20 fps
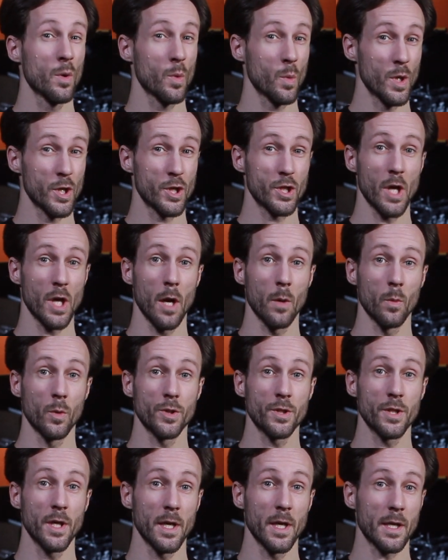which I
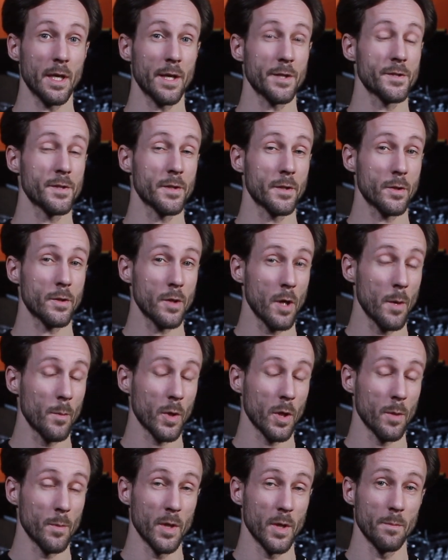would take as a
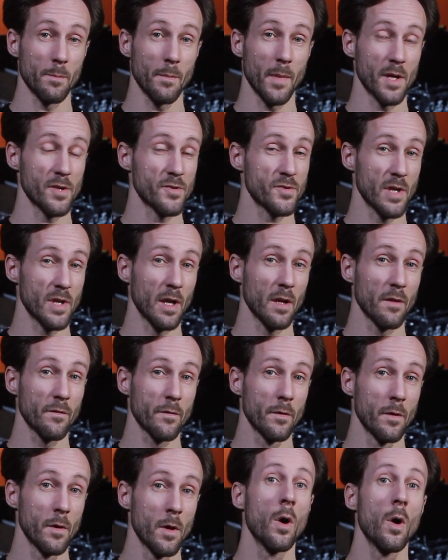compliment
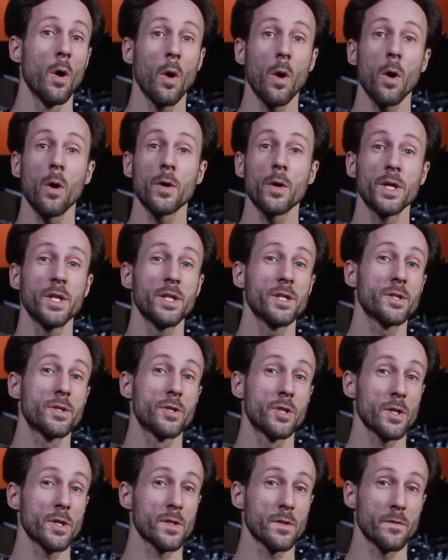myself, or he's
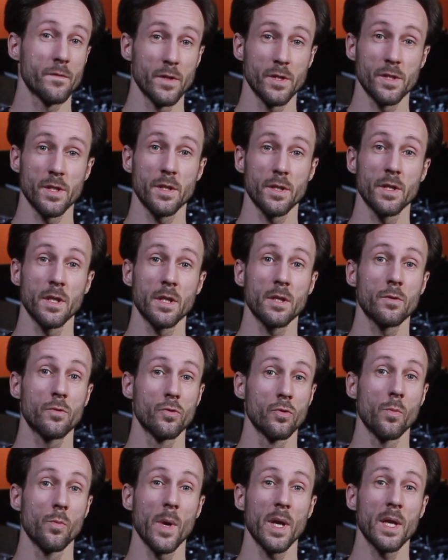just visiting
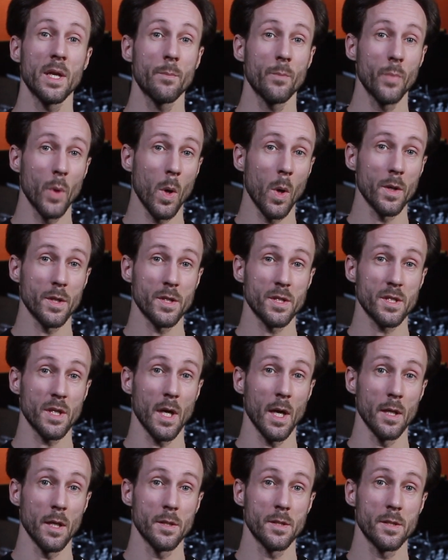too many porn
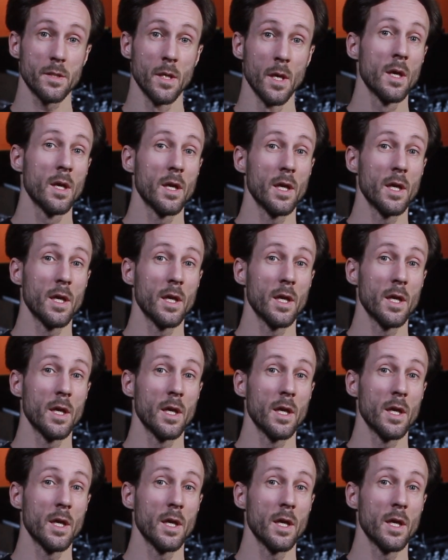sites.